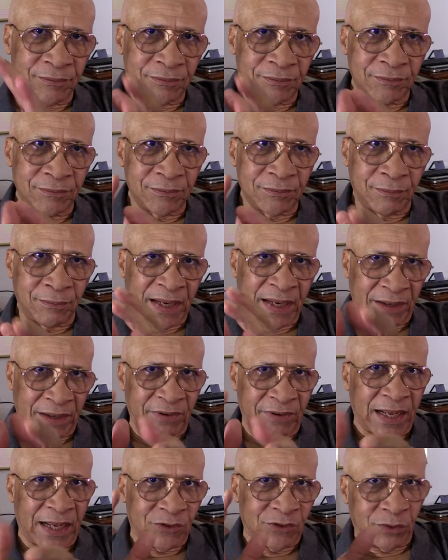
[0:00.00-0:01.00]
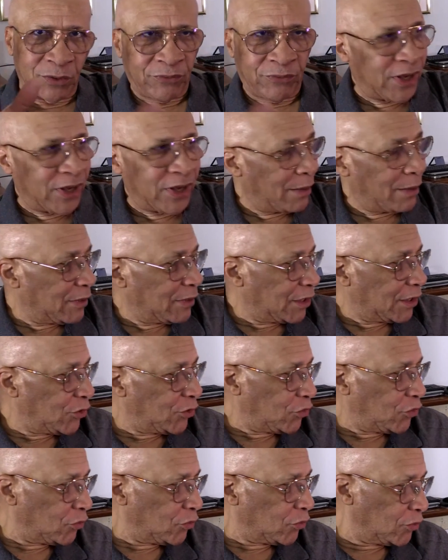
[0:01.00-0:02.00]
Might have had some family
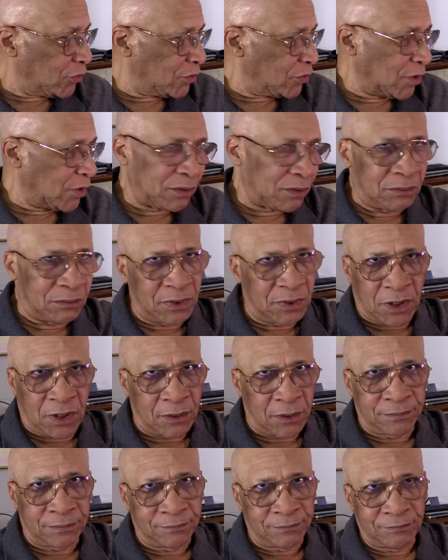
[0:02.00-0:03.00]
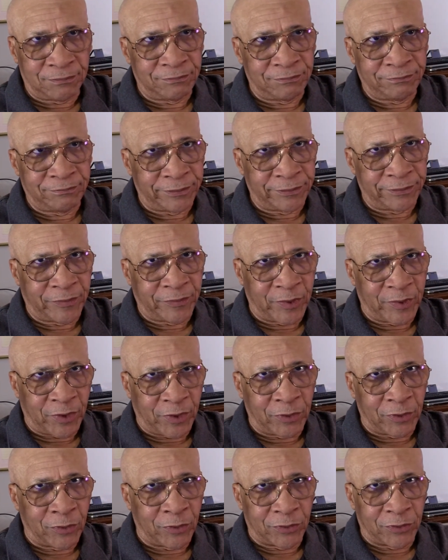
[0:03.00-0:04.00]
issues. Not, we
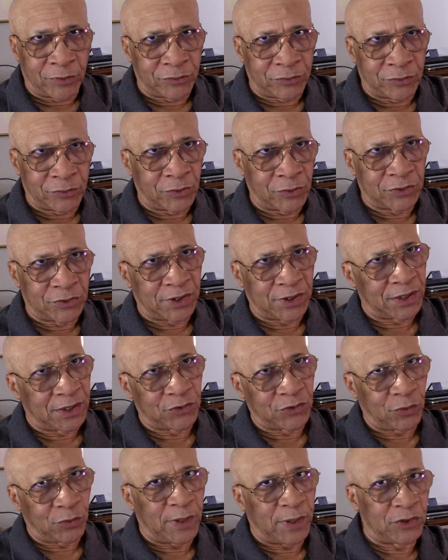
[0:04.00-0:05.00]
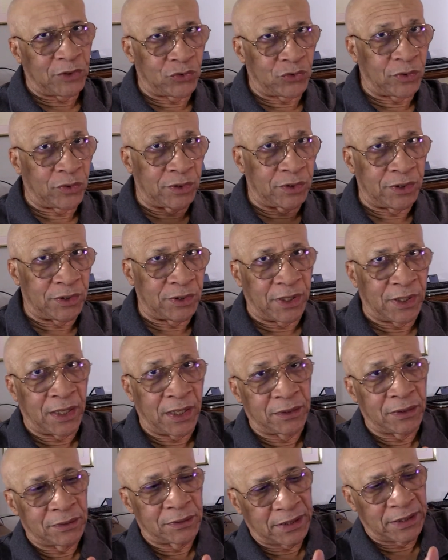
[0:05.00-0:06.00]
all go through those things. So make sure he
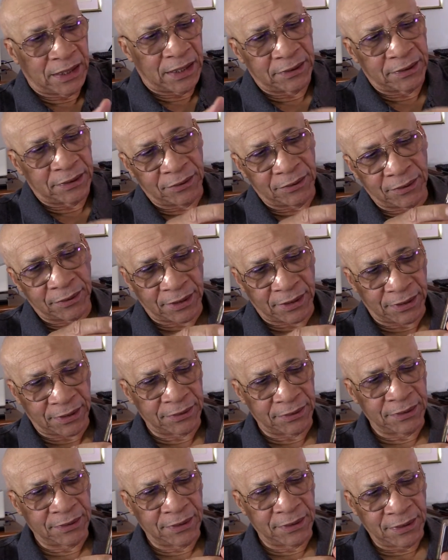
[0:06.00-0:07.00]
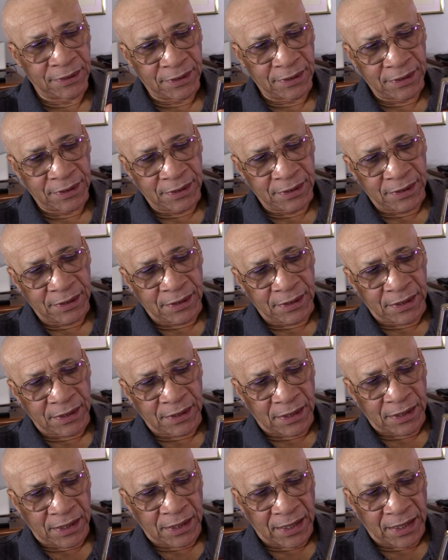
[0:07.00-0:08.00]
handled that. Okay?
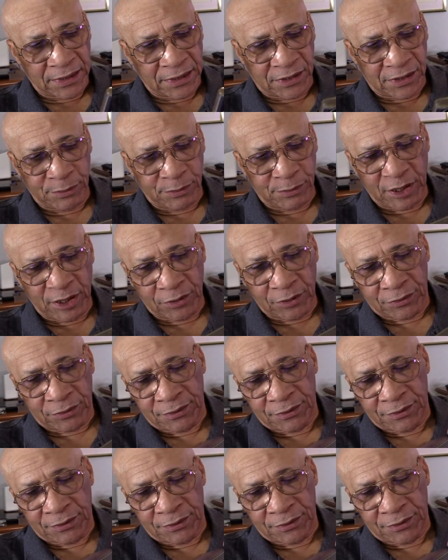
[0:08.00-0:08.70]
Hi, this is Milo.